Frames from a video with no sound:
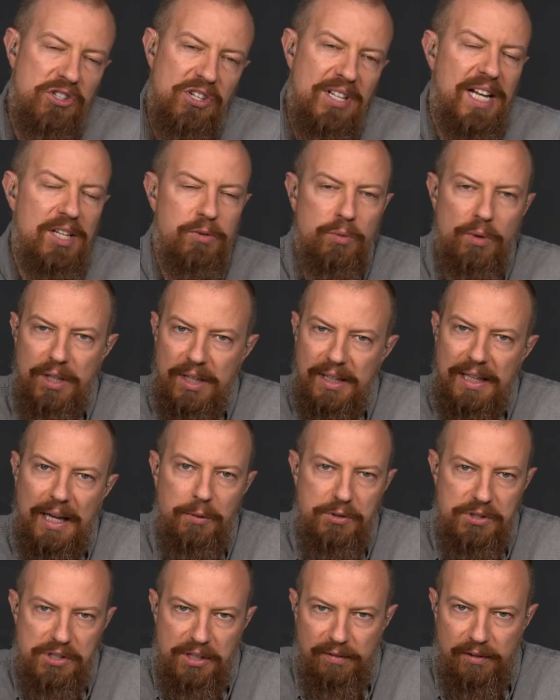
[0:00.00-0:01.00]
And that's where the
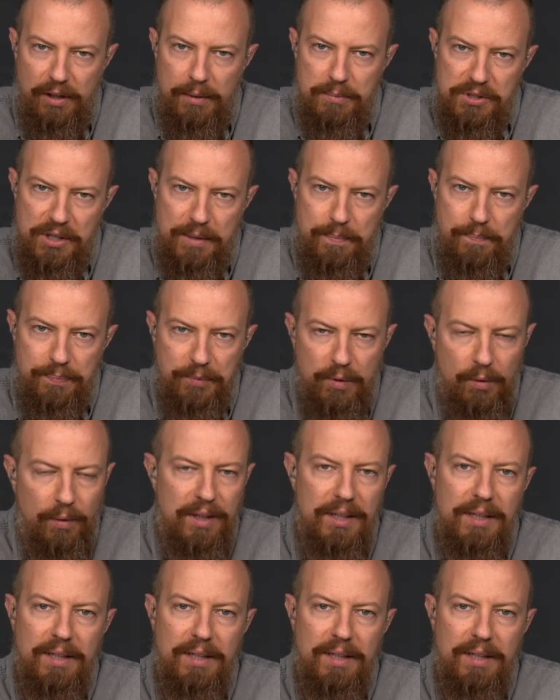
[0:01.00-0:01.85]
cloud stuff comes in, right?